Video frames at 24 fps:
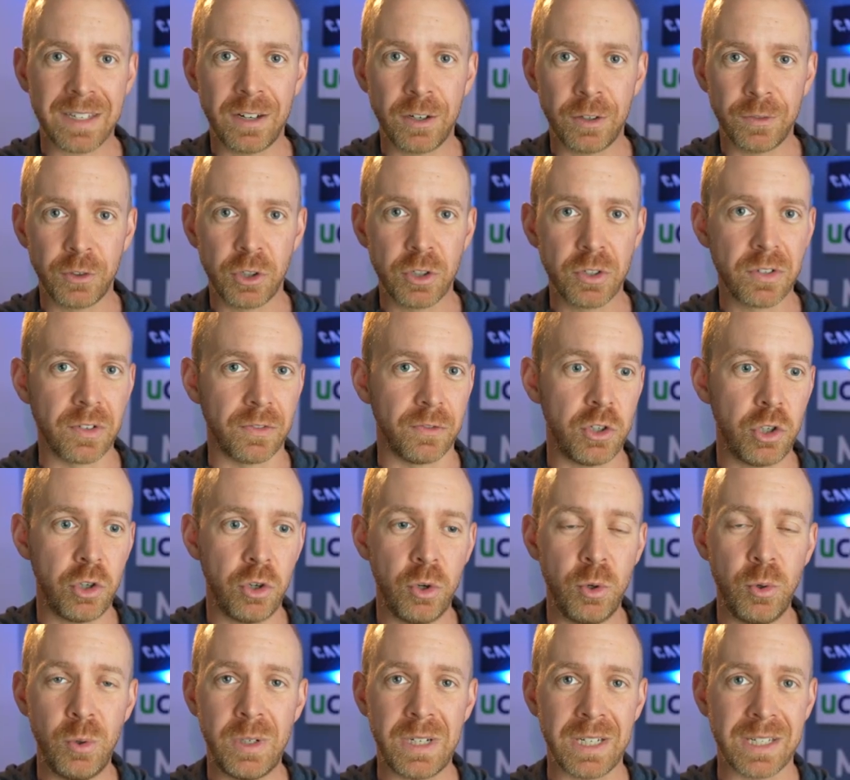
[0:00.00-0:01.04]
intervals of
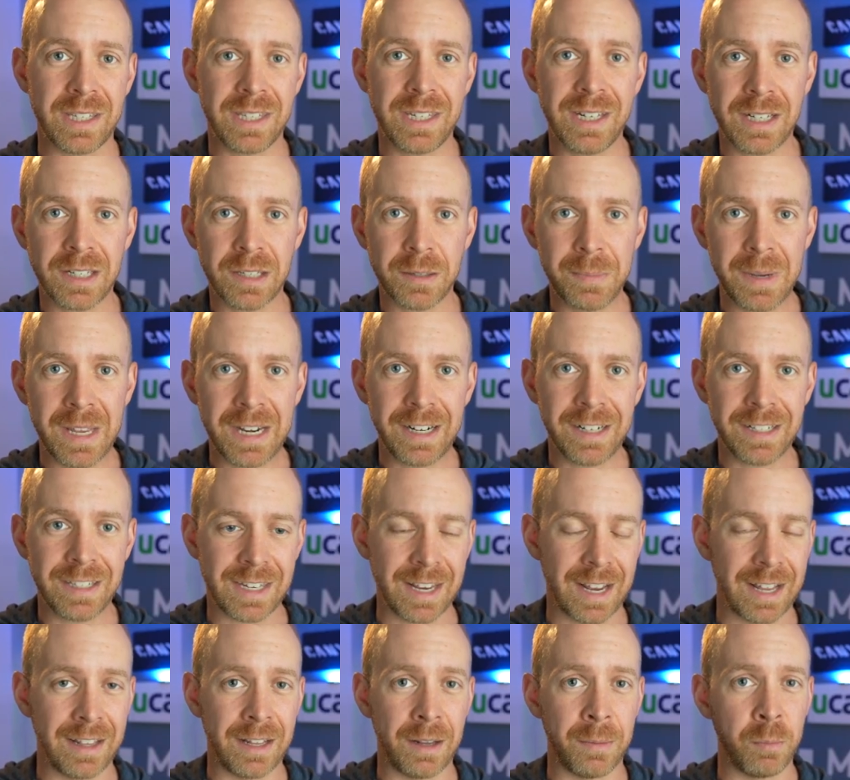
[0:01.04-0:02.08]
2 to 6 minutes,
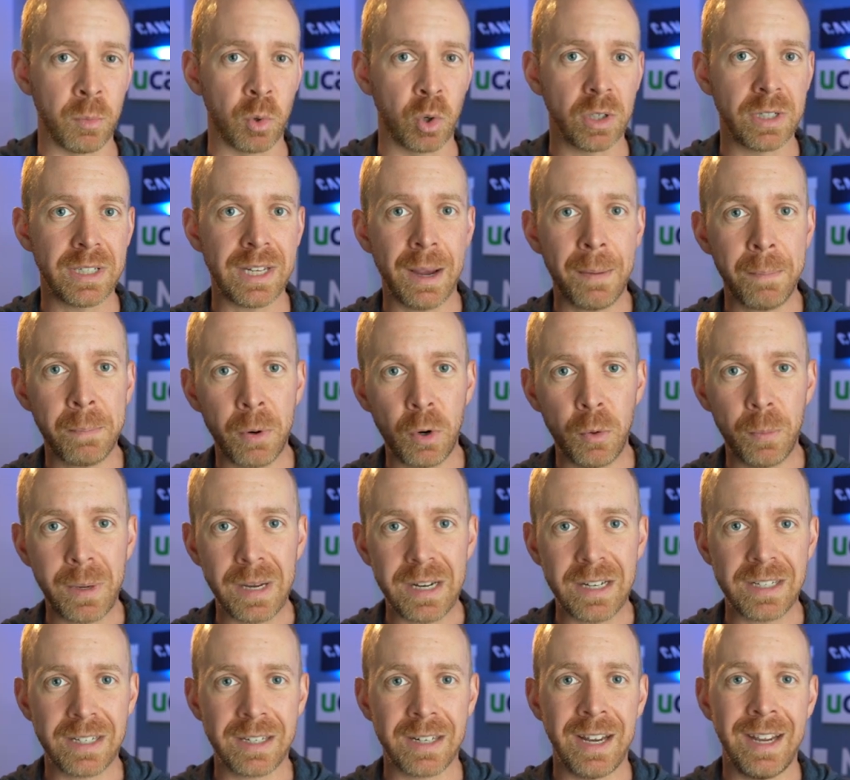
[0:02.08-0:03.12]
and then more
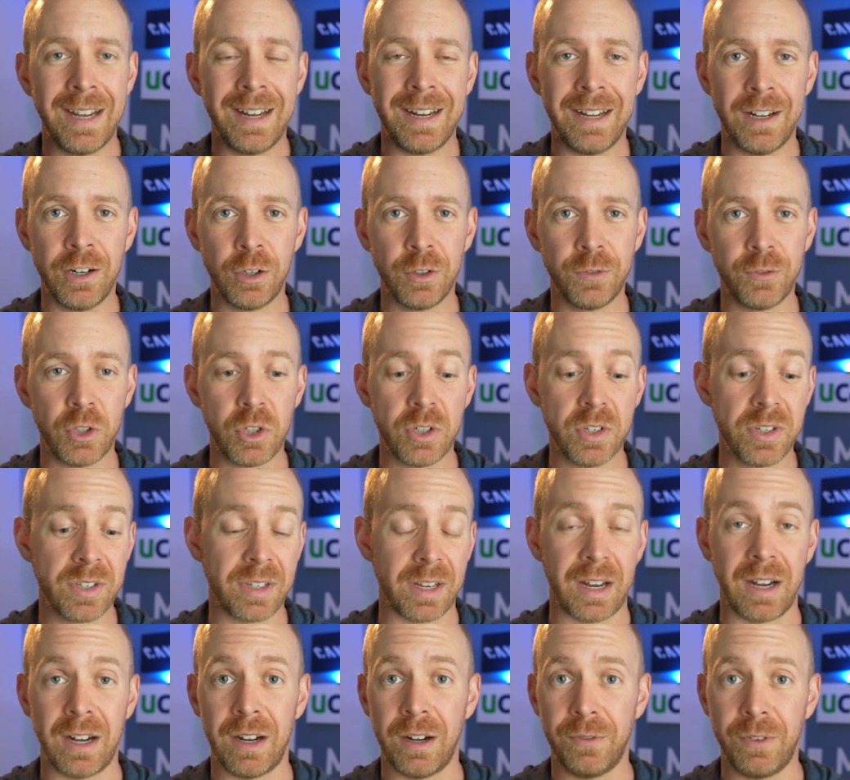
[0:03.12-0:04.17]
tempo-based intervals
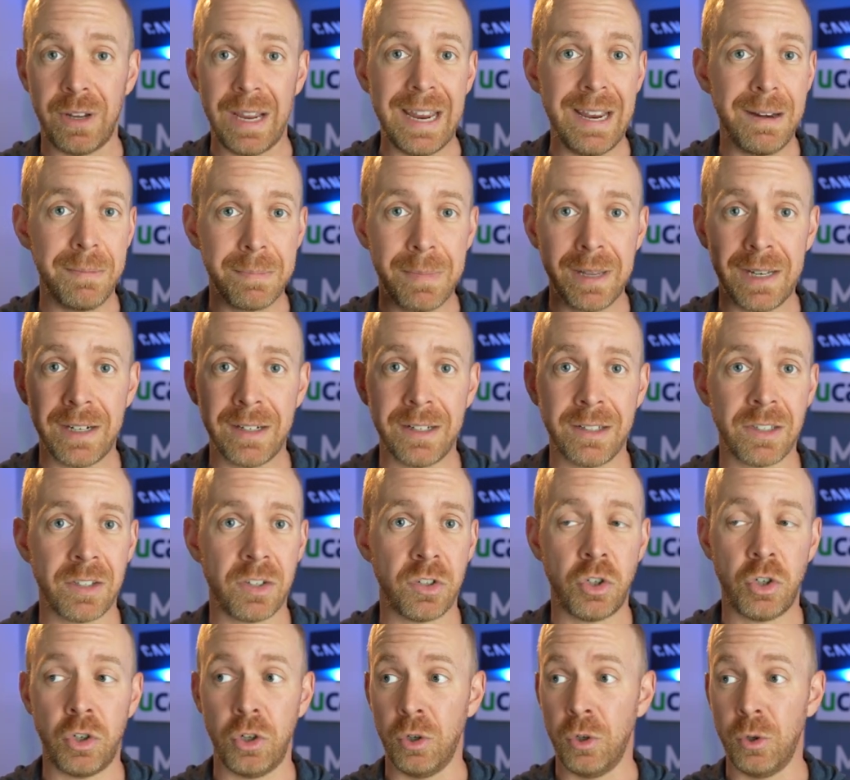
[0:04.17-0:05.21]
of 8 minutes
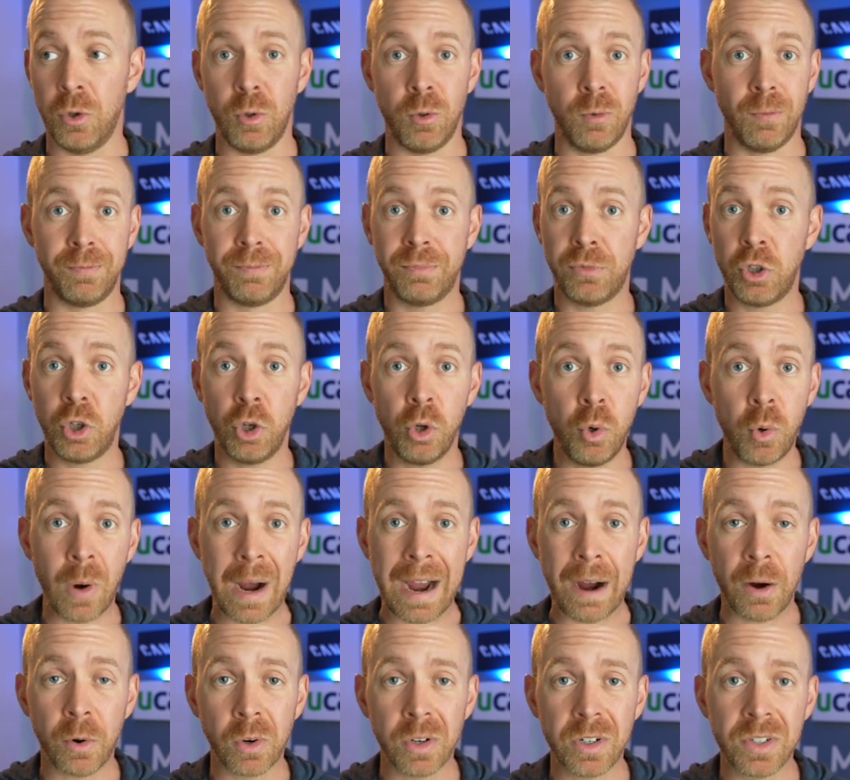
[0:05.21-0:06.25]
to 2
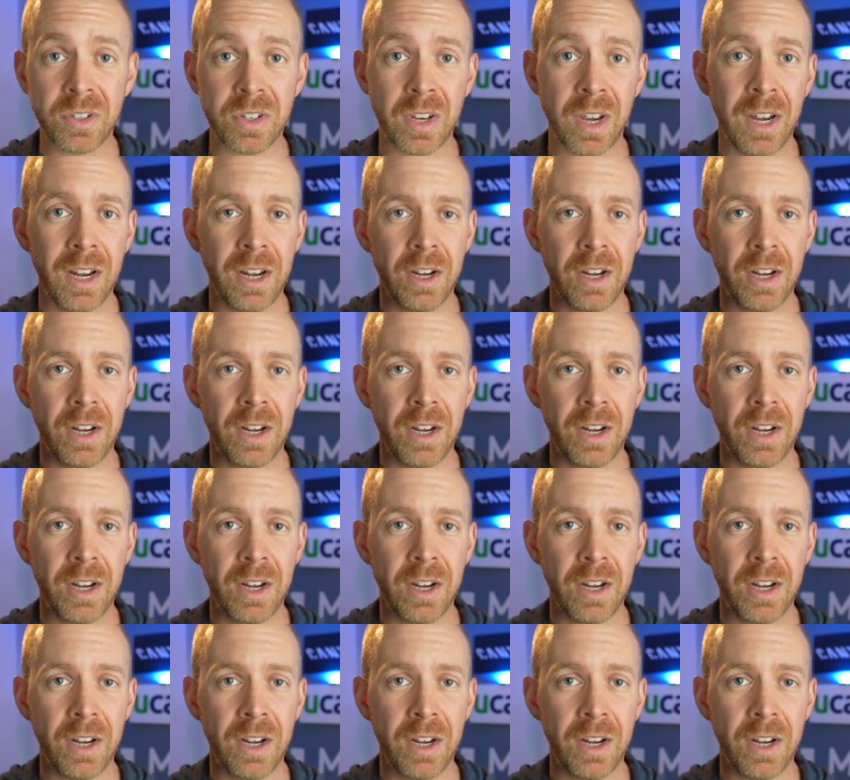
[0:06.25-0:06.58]
hours,